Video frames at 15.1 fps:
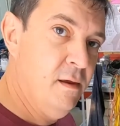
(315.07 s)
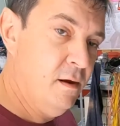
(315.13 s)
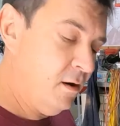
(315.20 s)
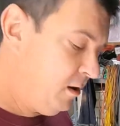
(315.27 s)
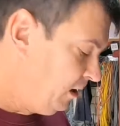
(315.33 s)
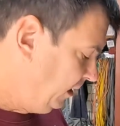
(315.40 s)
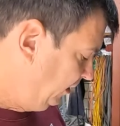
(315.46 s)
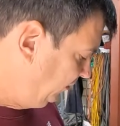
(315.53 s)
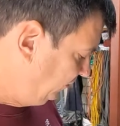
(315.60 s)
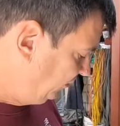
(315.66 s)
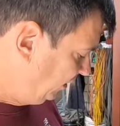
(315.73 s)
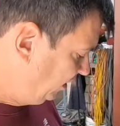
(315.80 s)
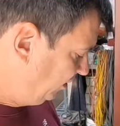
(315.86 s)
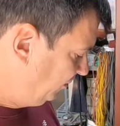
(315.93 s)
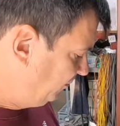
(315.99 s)
All right,
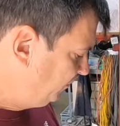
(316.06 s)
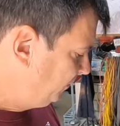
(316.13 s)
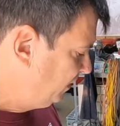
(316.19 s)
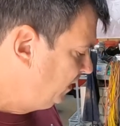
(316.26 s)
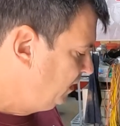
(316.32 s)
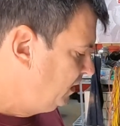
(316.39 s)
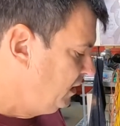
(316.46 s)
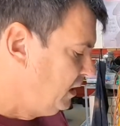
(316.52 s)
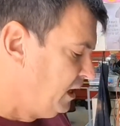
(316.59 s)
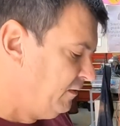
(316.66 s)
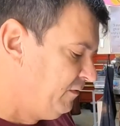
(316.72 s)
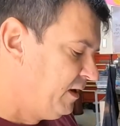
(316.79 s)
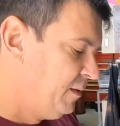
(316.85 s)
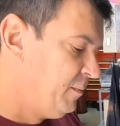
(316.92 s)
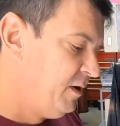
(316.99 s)
so
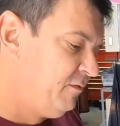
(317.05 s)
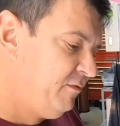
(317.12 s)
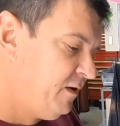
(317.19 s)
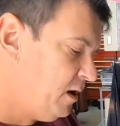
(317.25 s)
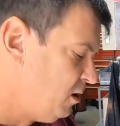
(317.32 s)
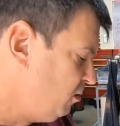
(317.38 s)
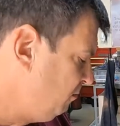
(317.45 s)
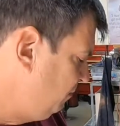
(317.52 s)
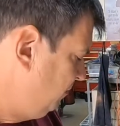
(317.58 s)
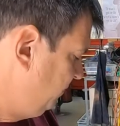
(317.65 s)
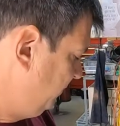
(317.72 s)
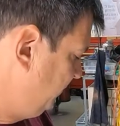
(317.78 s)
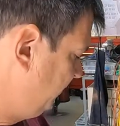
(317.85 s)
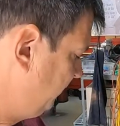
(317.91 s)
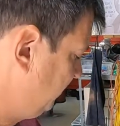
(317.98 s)
I've got my foam,
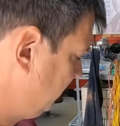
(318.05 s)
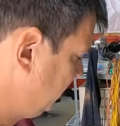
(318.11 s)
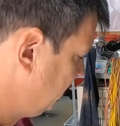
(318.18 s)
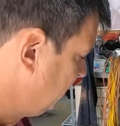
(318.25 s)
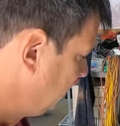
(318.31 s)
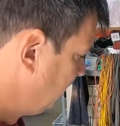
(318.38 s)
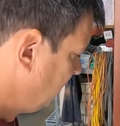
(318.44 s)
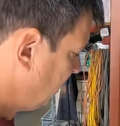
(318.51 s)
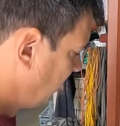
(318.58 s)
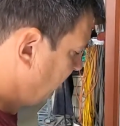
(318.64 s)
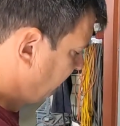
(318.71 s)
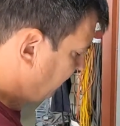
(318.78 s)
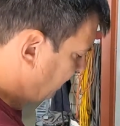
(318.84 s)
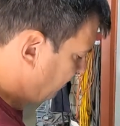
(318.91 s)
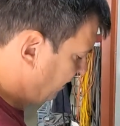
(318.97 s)

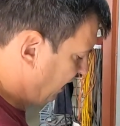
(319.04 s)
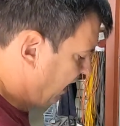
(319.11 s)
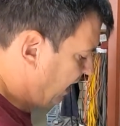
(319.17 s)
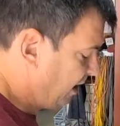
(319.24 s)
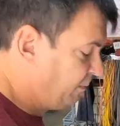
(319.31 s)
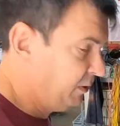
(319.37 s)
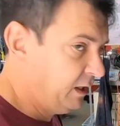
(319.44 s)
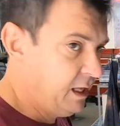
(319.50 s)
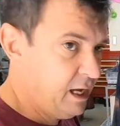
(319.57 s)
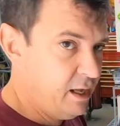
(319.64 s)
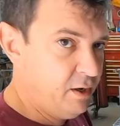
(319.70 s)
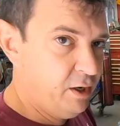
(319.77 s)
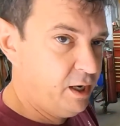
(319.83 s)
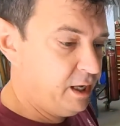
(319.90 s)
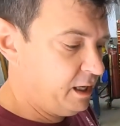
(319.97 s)
I've got my
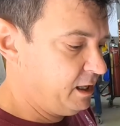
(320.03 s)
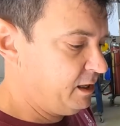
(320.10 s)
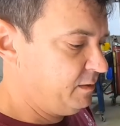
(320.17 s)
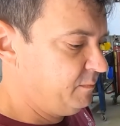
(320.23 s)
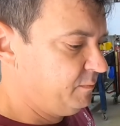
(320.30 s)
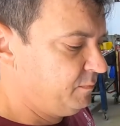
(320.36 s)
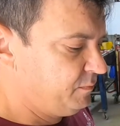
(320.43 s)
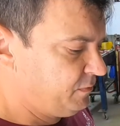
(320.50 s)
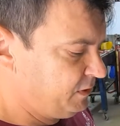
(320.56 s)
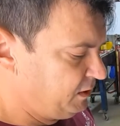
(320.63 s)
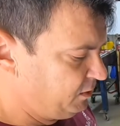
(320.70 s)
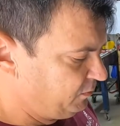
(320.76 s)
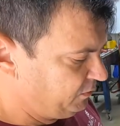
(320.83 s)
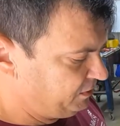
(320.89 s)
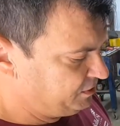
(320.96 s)
applicator gun,
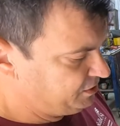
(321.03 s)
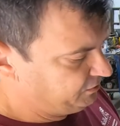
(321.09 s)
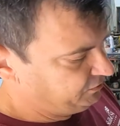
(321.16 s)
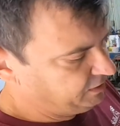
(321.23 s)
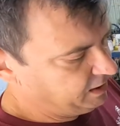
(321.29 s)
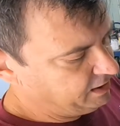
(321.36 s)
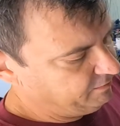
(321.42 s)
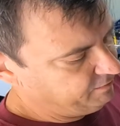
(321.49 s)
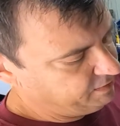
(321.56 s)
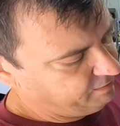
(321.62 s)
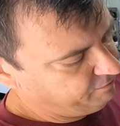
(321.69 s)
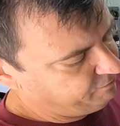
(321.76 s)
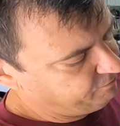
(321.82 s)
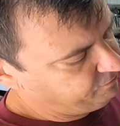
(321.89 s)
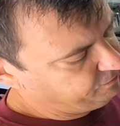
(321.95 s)
which is kind of a
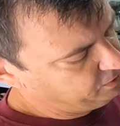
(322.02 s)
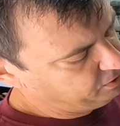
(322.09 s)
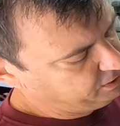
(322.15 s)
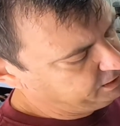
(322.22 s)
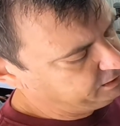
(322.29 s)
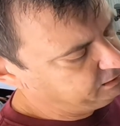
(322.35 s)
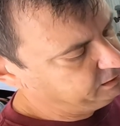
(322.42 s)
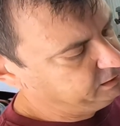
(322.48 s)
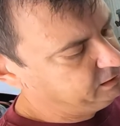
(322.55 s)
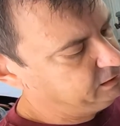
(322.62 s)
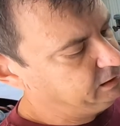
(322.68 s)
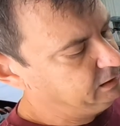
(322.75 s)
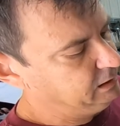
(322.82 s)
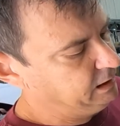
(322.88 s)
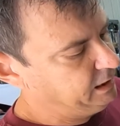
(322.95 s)
funky looking
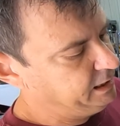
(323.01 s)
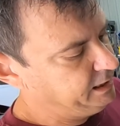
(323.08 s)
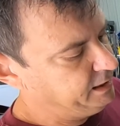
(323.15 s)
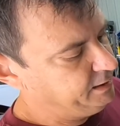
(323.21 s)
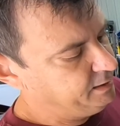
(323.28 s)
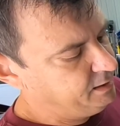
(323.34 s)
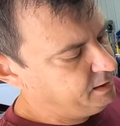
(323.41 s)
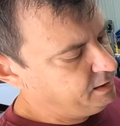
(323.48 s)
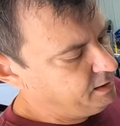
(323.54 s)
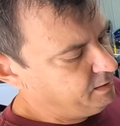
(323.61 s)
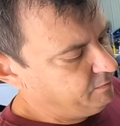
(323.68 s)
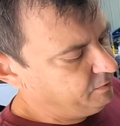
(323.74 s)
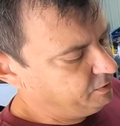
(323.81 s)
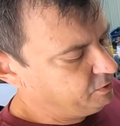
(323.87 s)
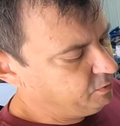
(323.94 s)
little gun.
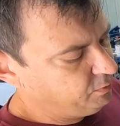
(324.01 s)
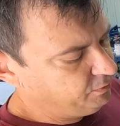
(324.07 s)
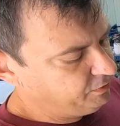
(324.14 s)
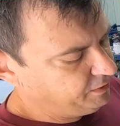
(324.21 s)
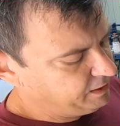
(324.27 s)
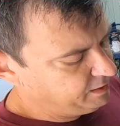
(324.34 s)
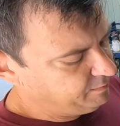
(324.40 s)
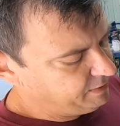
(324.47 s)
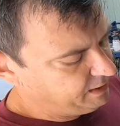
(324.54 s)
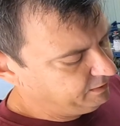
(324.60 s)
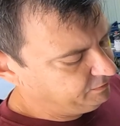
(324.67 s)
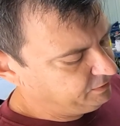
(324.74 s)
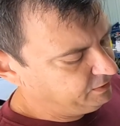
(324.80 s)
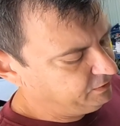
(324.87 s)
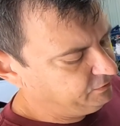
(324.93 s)
The cool thing
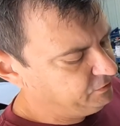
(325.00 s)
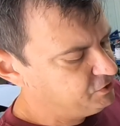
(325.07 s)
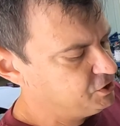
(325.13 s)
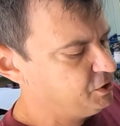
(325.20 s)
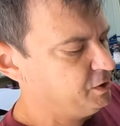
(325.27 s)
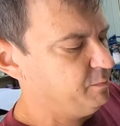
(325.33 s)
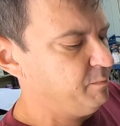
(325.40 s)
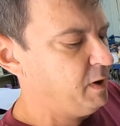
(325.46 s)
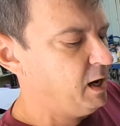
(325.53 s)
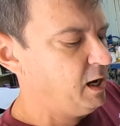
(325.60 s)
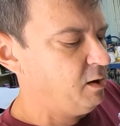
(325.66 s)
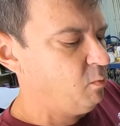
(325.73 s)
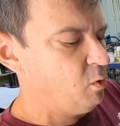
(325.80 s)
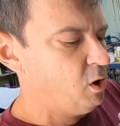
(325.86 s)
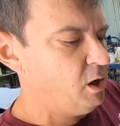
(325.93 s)
about this is you can
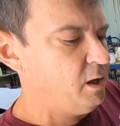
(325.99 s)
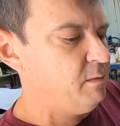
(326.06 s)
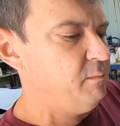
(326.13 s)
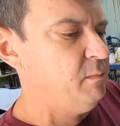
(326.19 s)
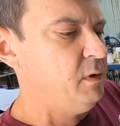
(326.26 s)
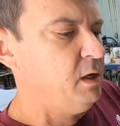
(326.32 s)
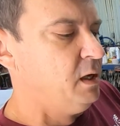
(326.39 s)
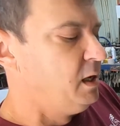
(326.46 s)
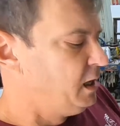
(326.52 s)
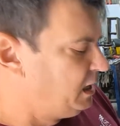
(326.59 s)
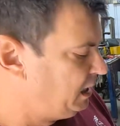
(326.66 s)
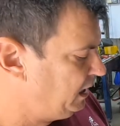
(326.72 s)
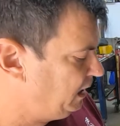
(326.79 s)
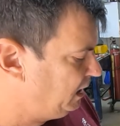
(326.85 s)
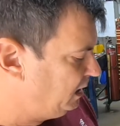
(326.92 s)
buy one,
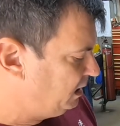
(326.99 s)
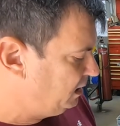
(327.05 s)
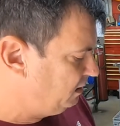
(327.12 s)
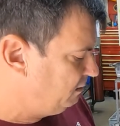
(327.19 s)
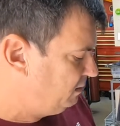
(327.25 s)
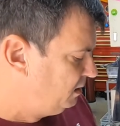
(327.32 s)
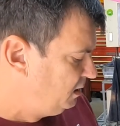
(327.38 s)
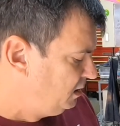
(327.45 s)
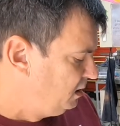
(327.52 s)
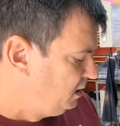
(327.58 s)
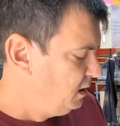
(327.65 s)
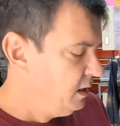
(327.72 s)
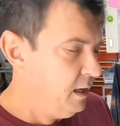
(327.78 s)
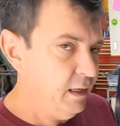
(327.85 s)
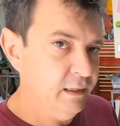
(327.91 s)
and
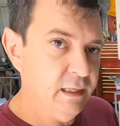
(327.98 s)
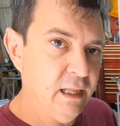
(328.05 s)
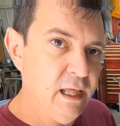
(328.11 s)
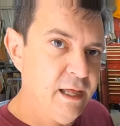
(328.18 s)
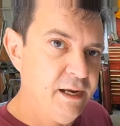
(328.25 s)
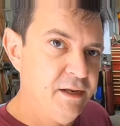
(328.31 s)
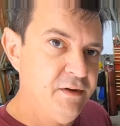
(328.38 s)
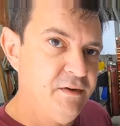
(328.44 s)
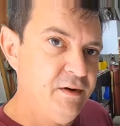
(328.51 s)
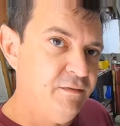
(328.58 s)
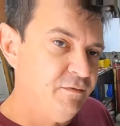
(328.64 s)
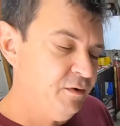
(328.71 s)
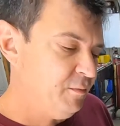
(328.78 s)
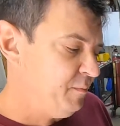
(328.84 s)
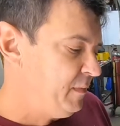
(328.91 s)
a lot of
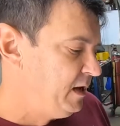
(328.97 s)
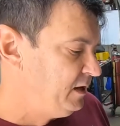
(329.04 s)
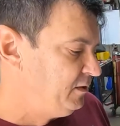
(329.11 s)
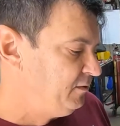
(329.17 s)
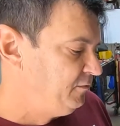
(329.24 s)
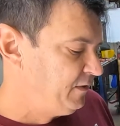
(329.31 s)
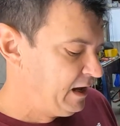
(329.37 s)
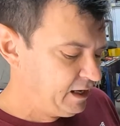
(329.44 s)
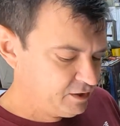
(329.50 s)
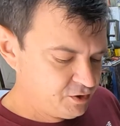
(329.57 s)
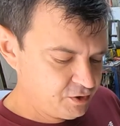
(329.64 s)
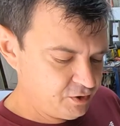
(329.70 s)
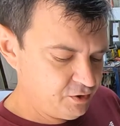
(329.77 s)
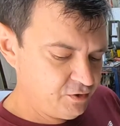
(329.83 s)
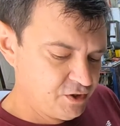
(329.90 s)
different
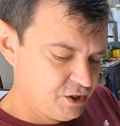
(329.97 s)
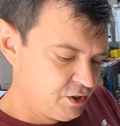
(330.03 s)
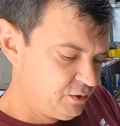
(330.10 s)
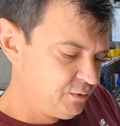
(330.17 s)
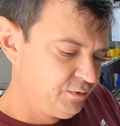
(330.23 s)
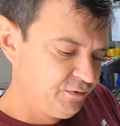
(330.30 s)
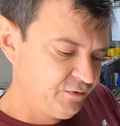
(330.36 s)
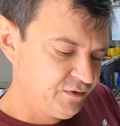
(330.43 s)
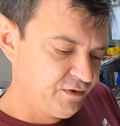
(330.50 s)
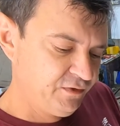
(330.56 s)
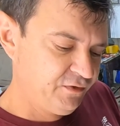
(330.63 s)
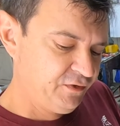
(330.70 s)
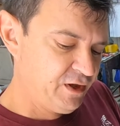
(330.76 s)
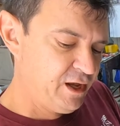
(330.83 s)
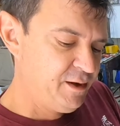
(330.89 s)
manufacturers use the
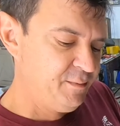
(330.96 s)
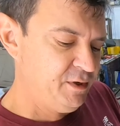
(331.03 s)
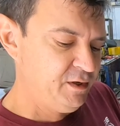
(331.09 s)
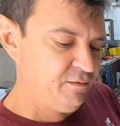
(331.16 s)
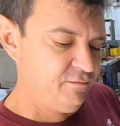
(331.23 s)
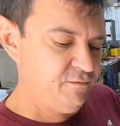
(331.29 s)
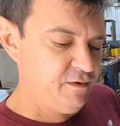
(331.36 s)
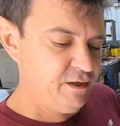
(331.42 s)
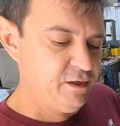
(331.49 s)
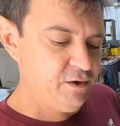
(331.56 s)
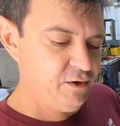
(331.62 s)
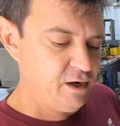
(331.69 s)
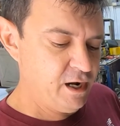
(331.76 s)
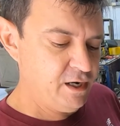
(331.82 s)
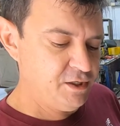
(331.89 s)
same
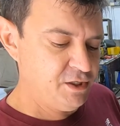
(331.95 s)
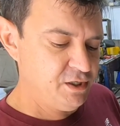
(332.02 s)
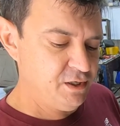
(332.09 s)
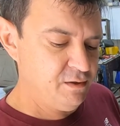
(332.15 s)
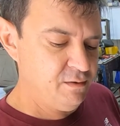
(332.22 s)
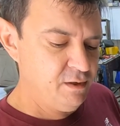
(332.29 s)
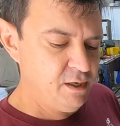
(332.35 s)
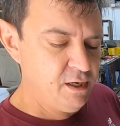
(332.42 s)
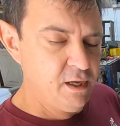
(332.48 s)
configuration.